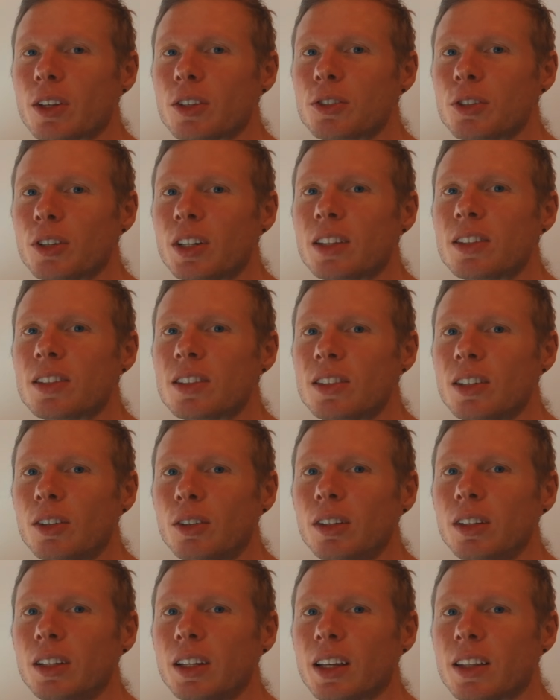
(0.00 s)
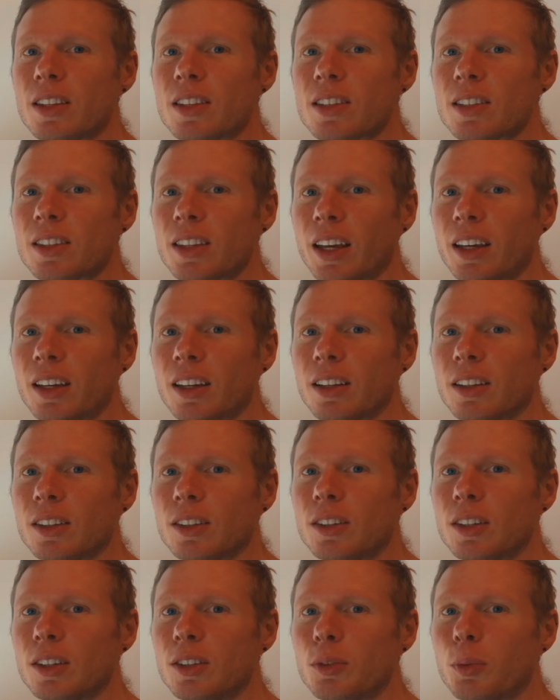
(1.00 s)
so that Siril can stack
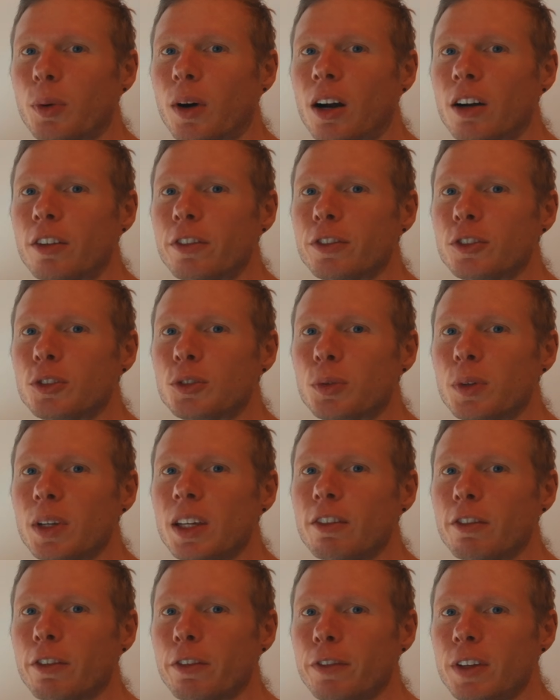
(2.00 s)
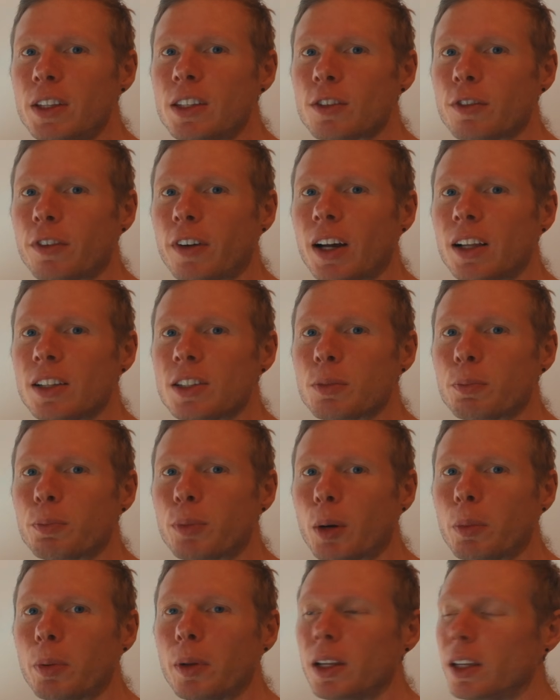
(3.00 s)
the Dwarf three FITS files
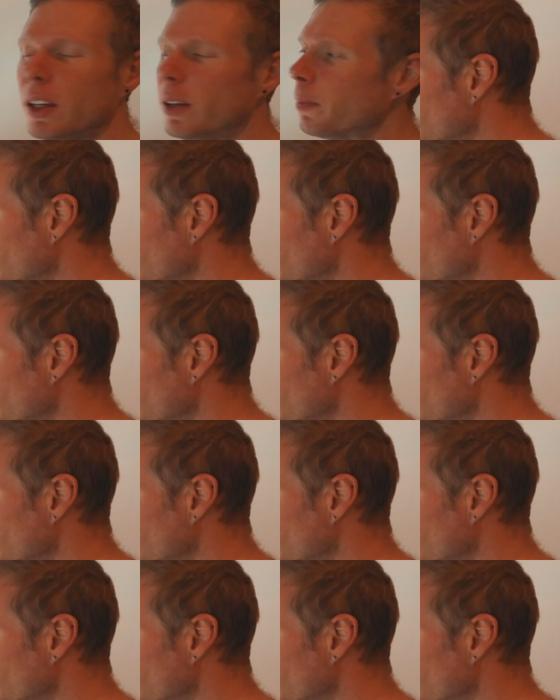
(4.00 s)
properly.